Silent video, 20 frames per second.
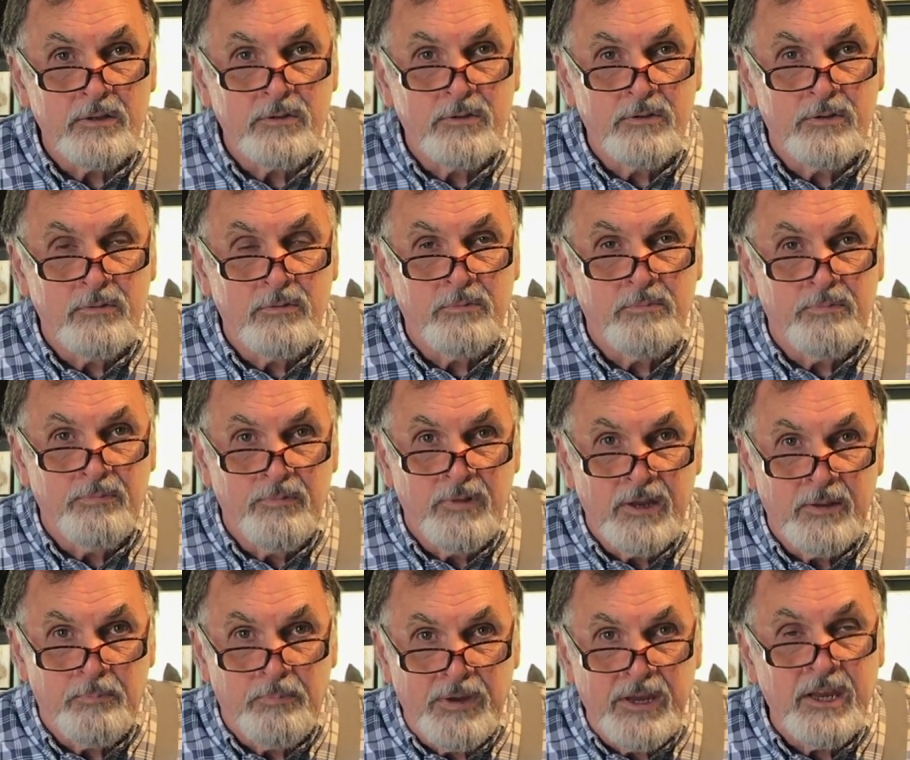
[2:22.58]
to
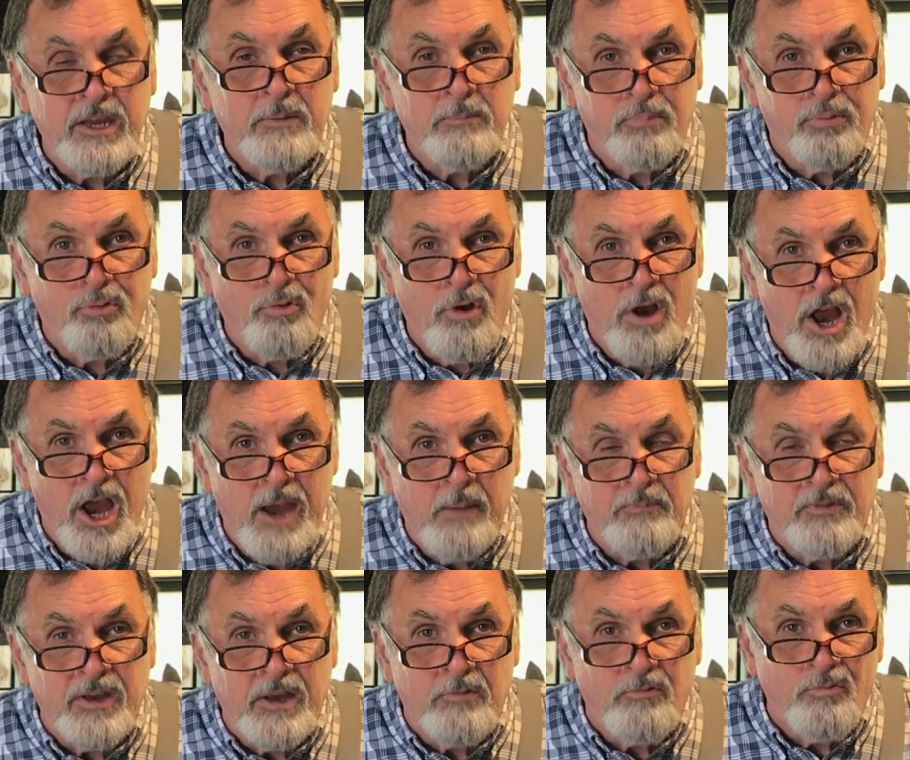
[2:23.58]
it being
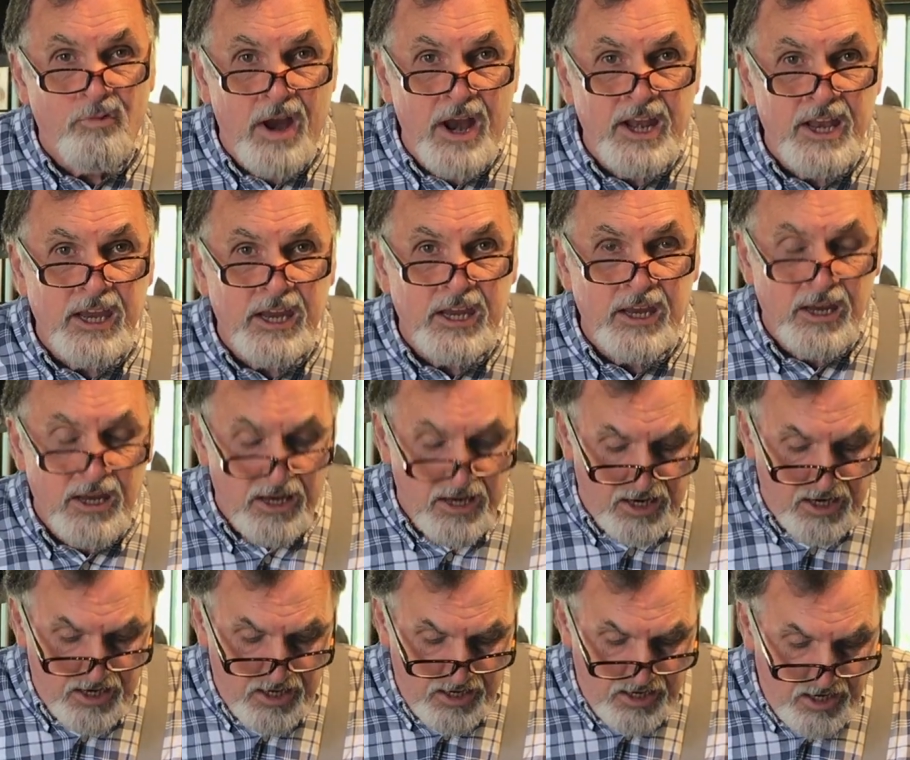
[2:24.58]
primed and ready
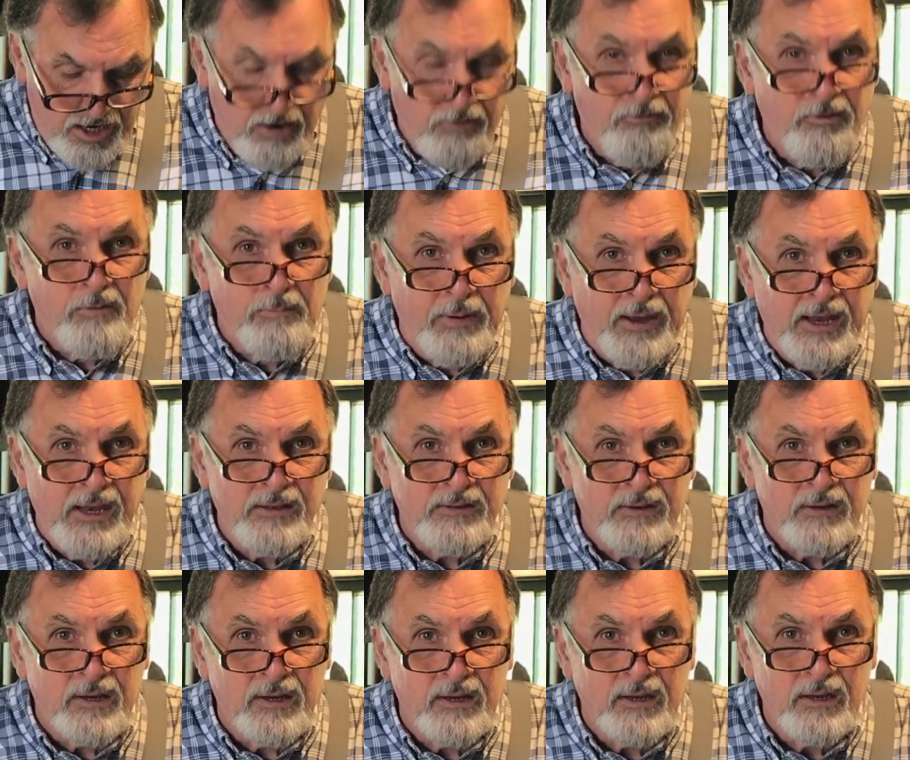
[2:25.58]
for
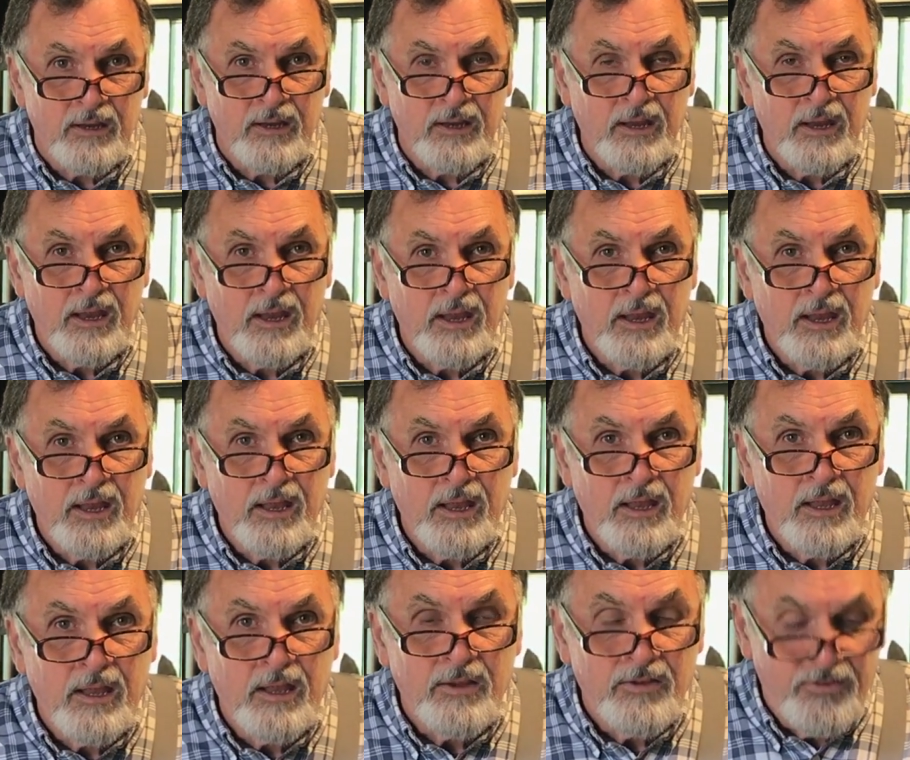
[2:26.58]
painting.
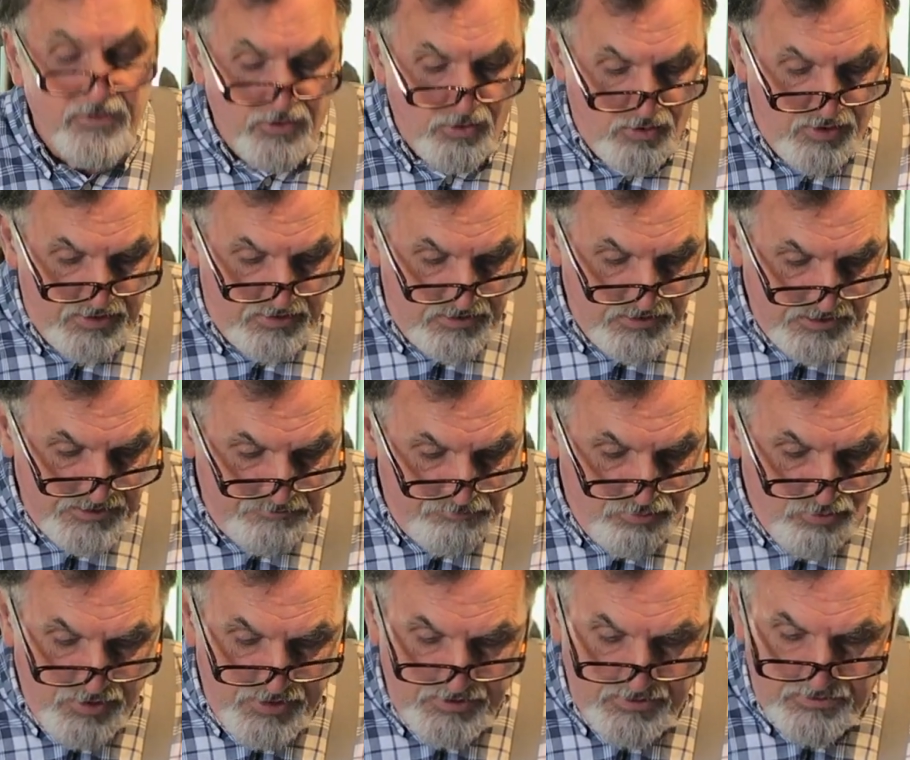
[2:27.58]
So at this
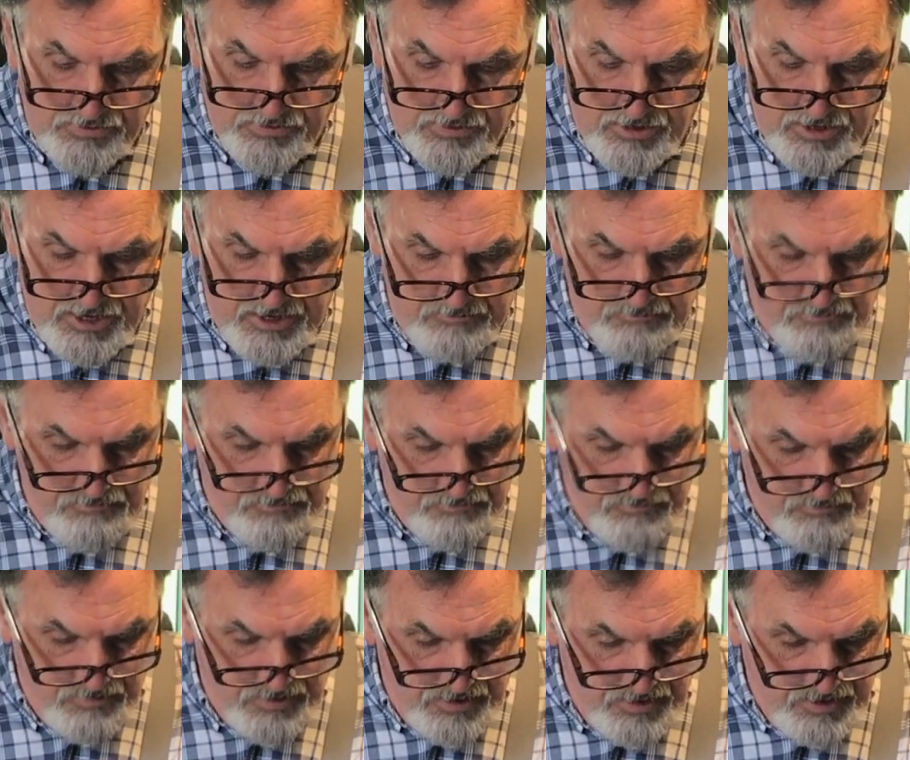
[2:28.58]
point in time,
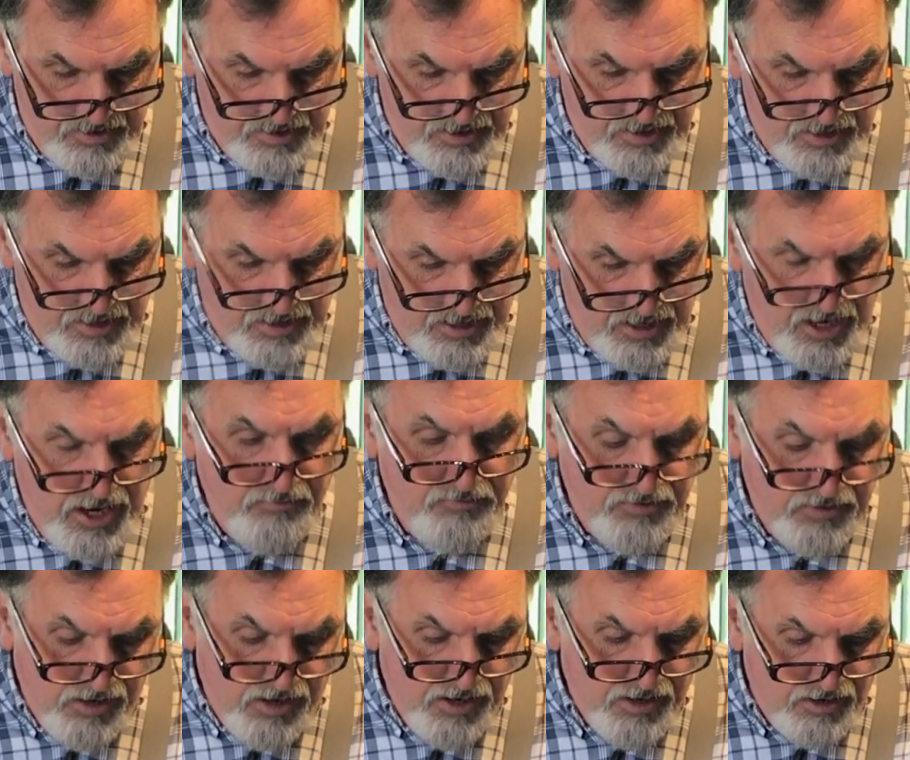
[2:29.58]
I've
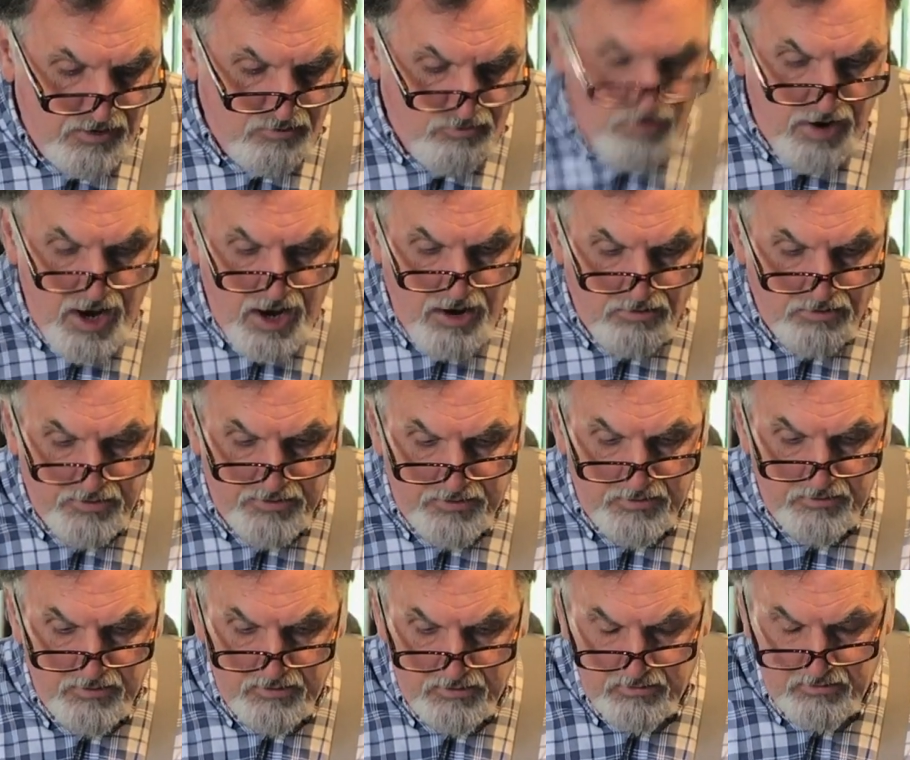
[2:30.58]
got around,
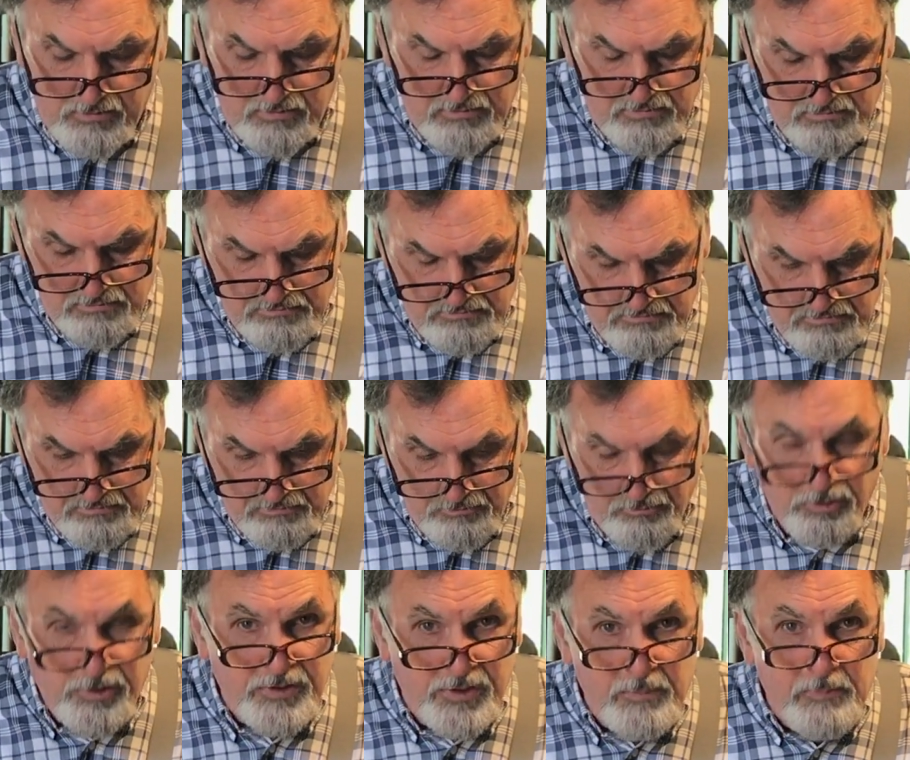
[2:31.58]

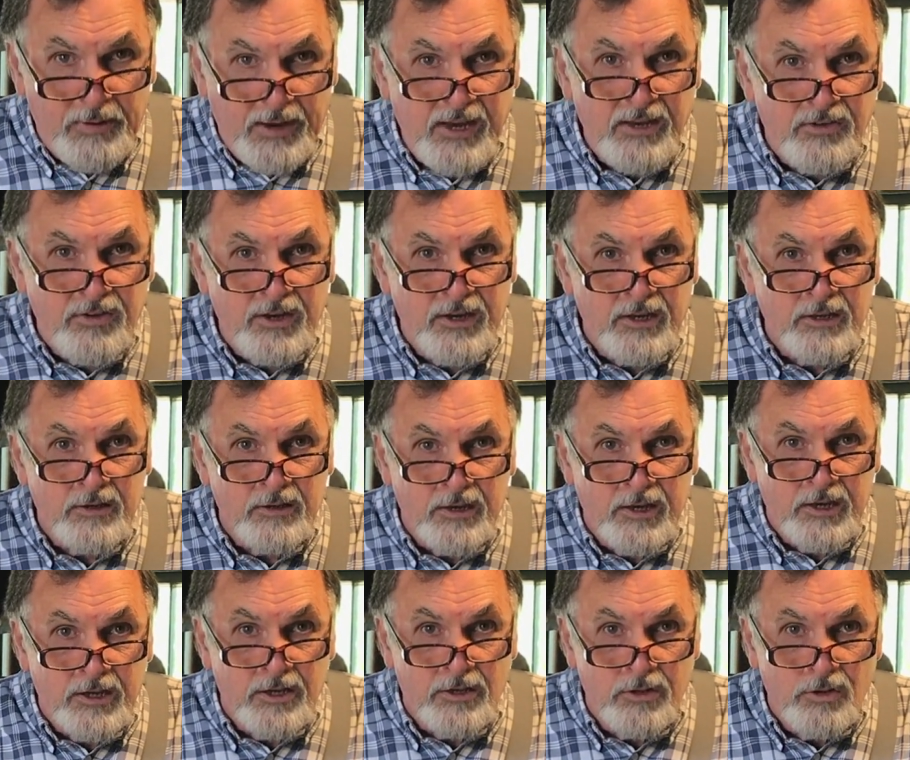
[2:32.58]
with the painting
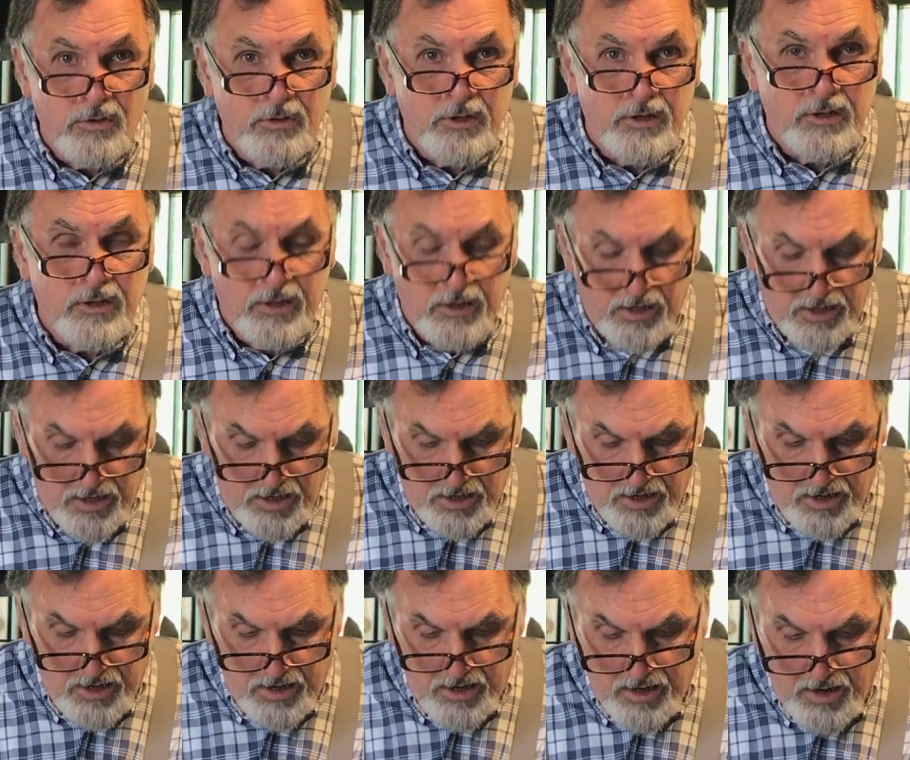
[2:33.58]
included,
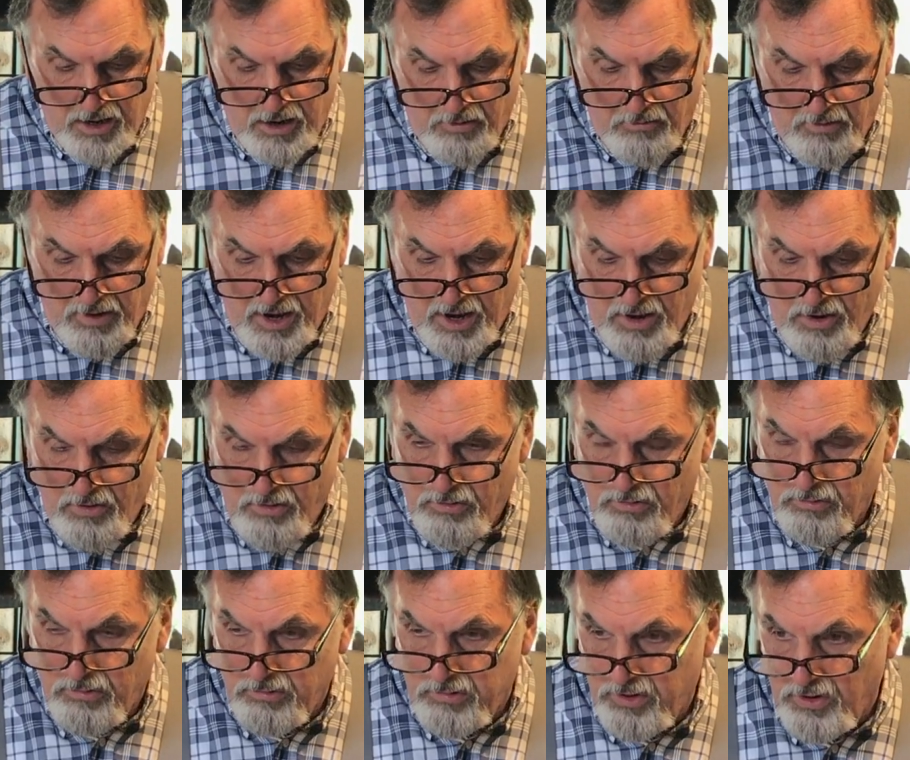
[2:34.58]

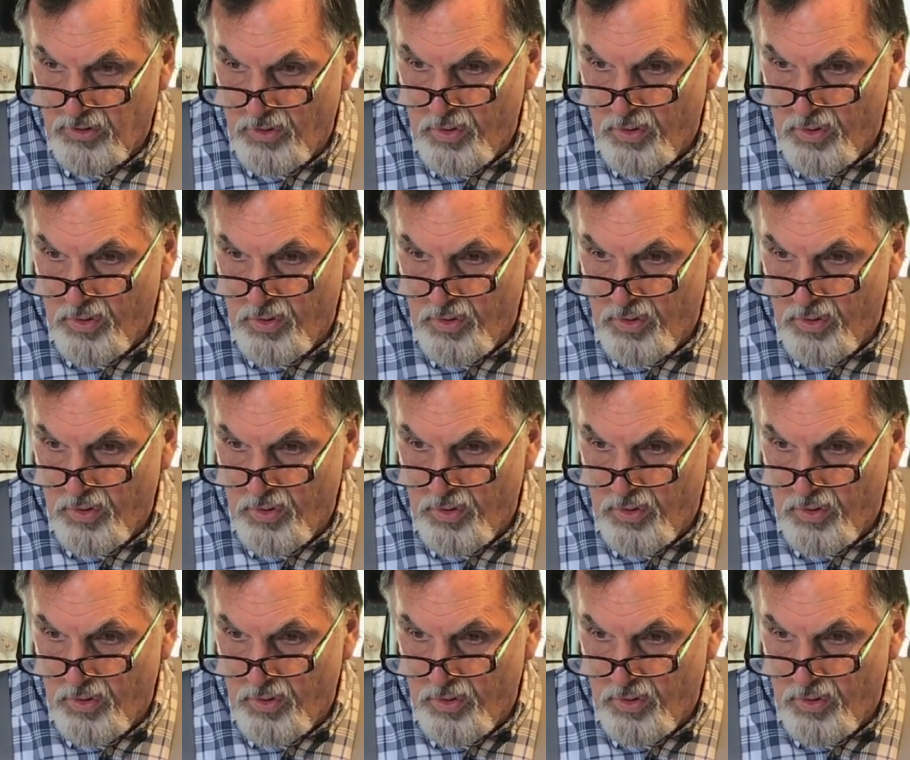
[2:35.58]
around,